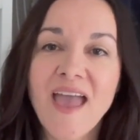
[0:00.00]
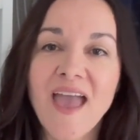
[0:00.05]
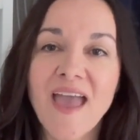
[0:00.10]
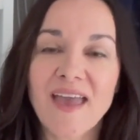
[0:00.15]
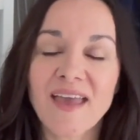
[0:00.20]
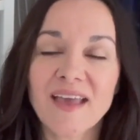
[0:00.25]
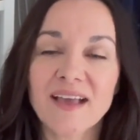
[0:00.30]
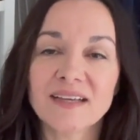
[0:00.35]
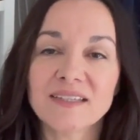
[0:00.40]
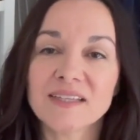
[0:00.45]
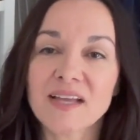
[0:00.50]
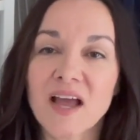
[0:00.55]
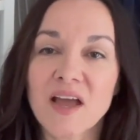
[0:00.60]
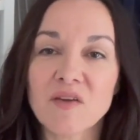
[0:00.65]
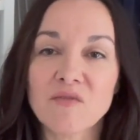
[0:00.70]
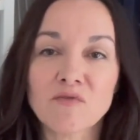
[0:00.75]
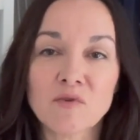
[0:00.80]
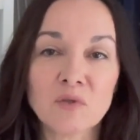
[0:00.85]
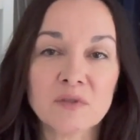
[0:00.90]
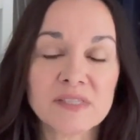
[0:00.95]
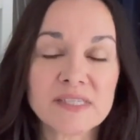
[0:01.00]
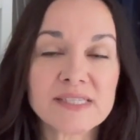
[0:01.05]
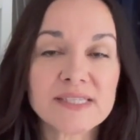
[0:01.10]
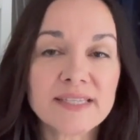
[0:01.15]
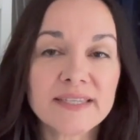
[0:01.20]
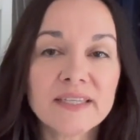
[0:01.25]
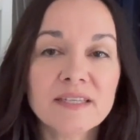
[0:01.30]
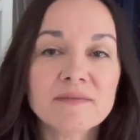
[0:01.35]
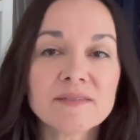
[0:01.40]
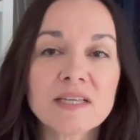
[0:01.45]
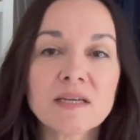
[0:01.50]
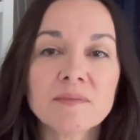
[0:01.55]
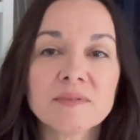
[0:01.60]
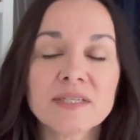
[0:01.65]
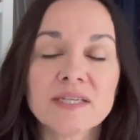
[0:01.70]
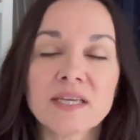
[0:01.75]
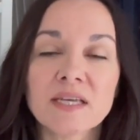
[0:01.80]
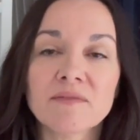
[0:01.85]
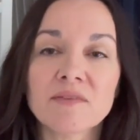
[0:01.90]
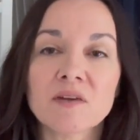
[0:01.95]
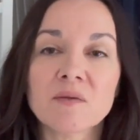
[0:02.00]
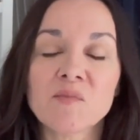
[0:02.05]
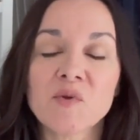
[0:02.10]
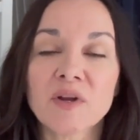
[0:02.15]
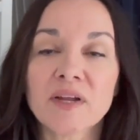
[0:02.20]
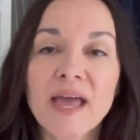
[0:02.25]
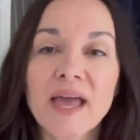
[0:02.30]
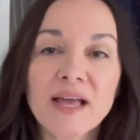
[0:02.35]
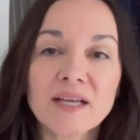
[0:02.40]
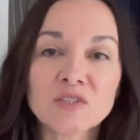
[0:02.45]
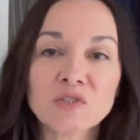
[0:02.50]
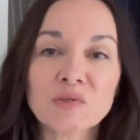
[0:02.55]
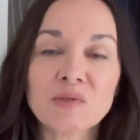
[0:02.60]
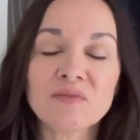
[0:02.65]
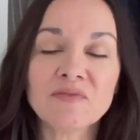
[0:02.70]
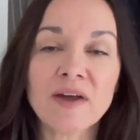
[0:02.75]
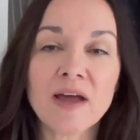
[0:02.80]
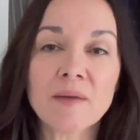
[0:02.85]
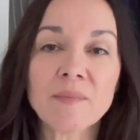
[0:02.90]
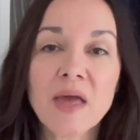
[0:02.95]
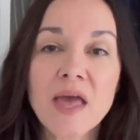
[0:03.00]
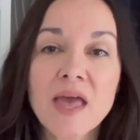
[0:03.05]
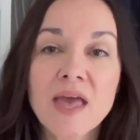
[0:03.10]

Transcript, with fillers: And I've rolled the sleeves up to give it a more casual vibe.